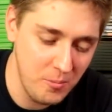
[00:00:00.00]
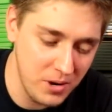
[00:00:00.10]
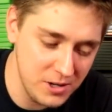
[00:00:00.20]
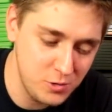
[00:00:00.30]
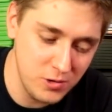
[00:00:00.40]

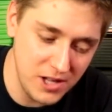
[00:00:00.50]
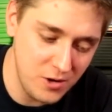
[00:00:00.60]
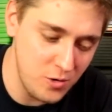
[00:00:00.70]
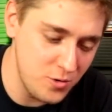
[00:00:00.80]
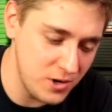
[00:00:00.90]
but it's really
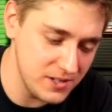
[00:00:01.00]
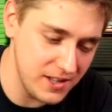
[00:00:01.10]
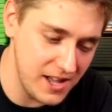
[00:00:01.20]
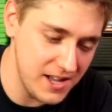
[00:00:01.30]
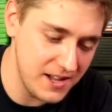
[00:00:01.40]
cool because,
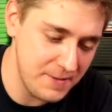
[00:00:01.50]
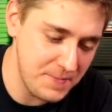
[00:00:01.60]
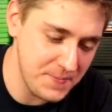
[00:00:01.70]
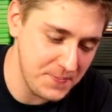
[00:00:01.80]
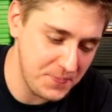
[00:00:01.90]
like,
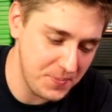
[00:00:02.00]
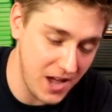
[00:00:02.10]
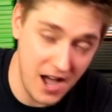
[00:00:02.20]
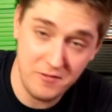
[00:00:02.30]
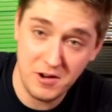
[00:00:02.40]

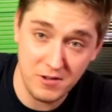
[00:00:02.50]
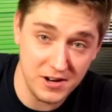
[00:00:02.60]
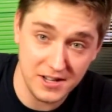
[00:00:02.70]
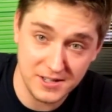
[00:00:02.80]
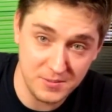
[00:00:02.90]
I've never
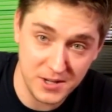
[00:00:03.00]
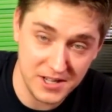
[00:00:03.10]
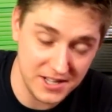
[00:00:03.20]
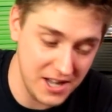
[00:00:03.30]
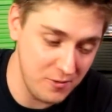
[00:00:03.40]
done something
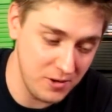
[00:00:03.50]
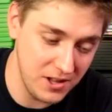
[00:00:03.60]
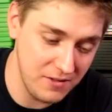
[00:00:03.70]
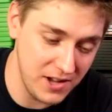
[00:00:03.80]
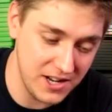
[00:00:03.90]
like that in real
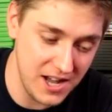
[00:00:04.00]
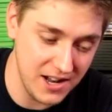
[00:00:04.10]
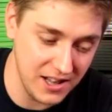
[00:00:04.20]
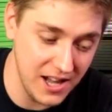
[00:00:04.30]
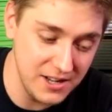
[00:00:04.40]
life. I'd kind
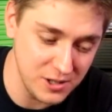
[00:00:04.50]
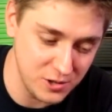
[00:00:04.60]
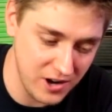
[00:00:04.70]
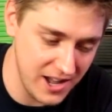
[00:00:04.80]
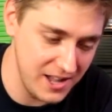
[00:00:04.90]
of like to
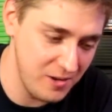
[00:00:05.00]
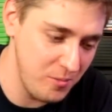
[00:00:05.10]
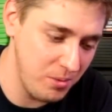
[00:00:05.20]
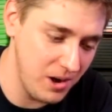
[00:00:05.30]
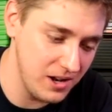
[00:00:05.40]
try it,
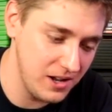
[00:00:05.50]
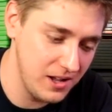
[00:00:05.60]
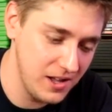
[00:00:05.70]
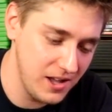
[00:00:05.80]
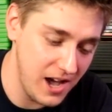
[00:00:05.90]
but
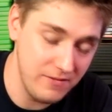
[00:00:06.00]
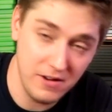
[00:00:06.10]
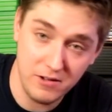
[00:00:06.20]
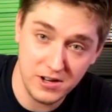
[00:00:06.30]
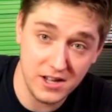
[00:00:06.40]
I've
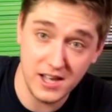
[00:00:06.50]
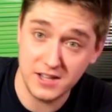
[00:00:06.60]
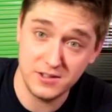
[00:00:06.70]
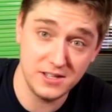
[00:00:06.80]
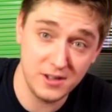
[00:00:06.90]
never done
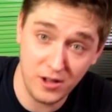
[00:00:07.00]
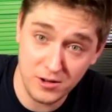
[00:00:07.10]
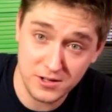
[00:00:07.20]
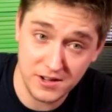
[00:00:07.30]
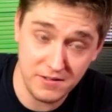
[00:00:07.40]
that, so that's the
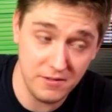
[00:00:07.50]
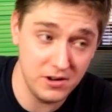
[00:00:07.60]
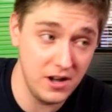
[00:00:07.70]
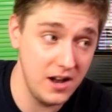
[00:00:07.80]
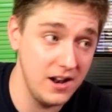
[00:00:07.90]
closest I've ever
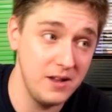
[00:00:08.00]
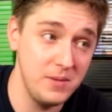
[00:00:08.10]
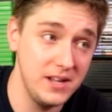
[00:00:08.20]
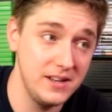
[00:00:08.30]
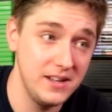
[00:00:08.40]
done it. I
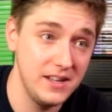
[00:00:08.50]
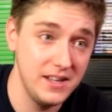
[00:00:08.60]
mean,